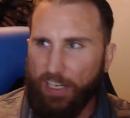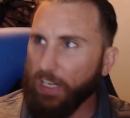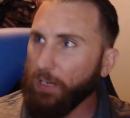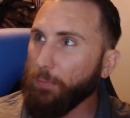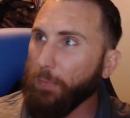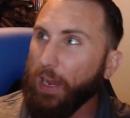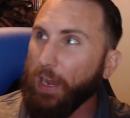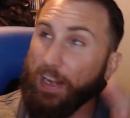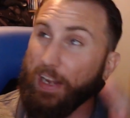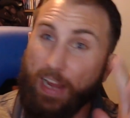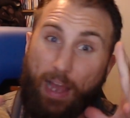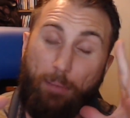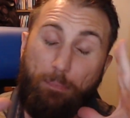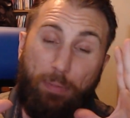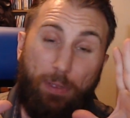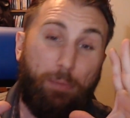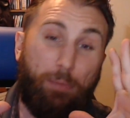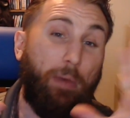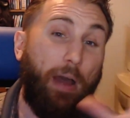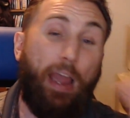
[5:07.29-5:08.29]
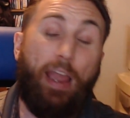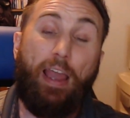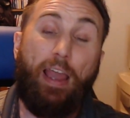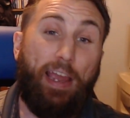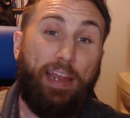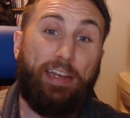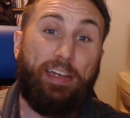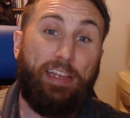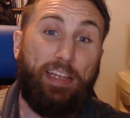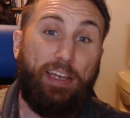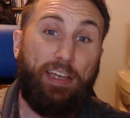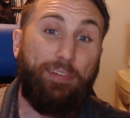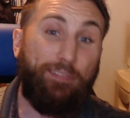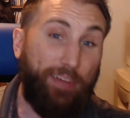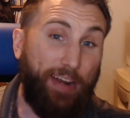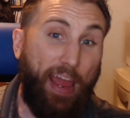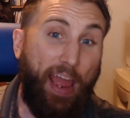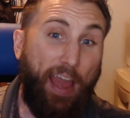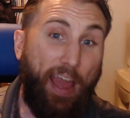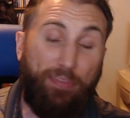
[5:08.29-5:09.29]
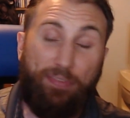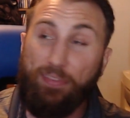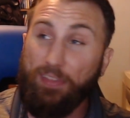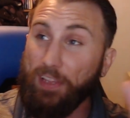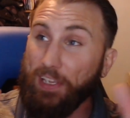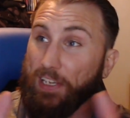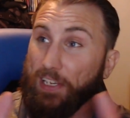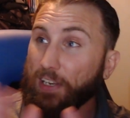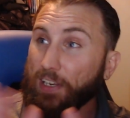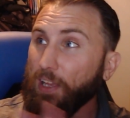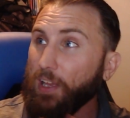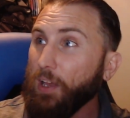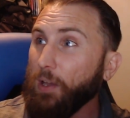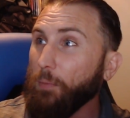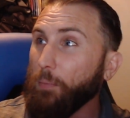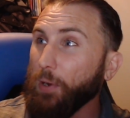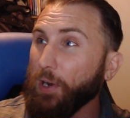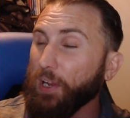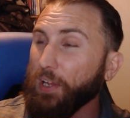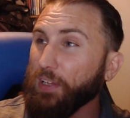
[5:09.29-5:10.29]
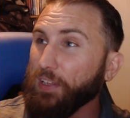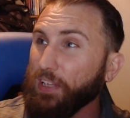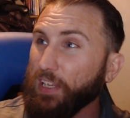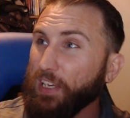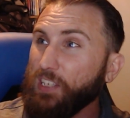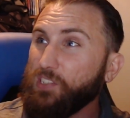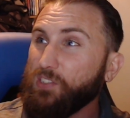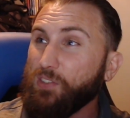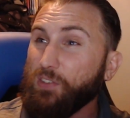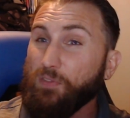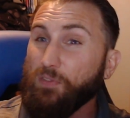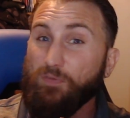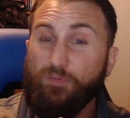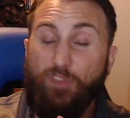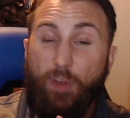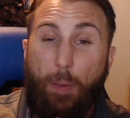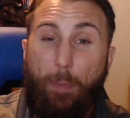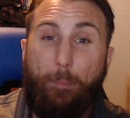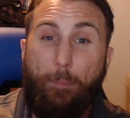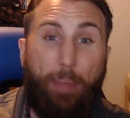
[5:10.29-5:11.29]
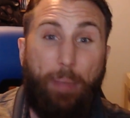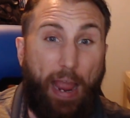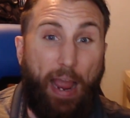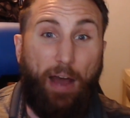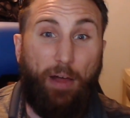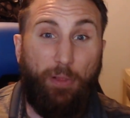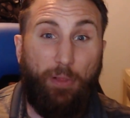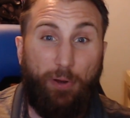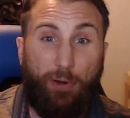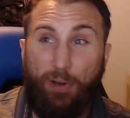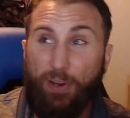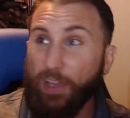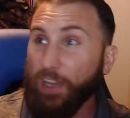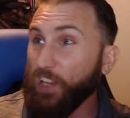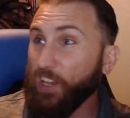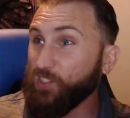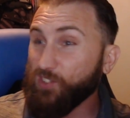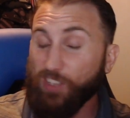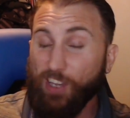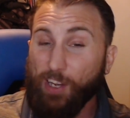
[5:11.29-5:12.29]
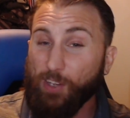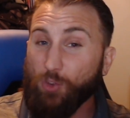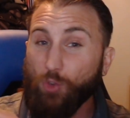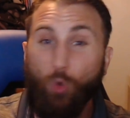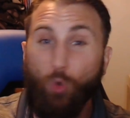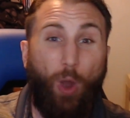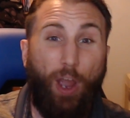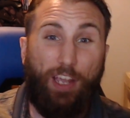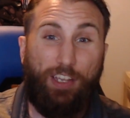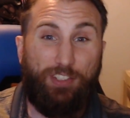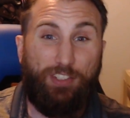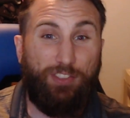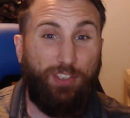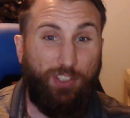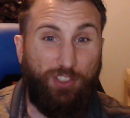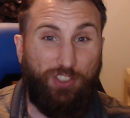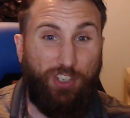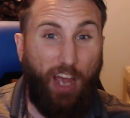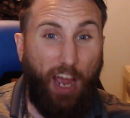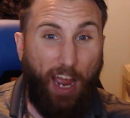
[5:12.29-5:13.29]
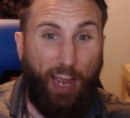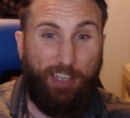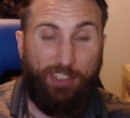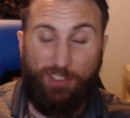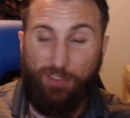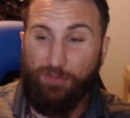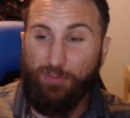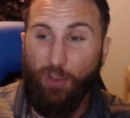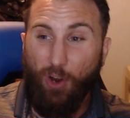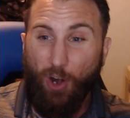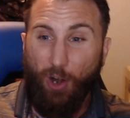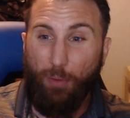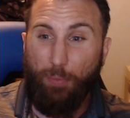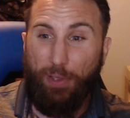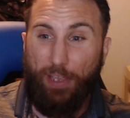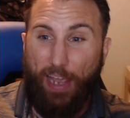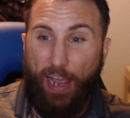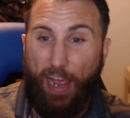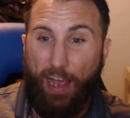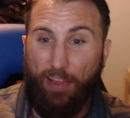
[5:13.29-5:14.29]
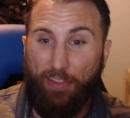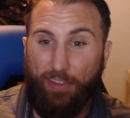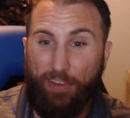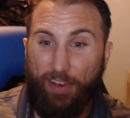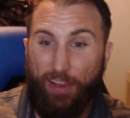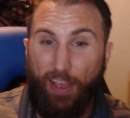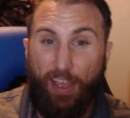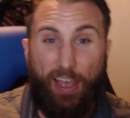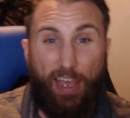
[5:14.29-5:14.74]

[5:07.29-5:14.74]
He might not be my idea of an athlete, but at least Finn Balor is like twice the size of Darby Allin.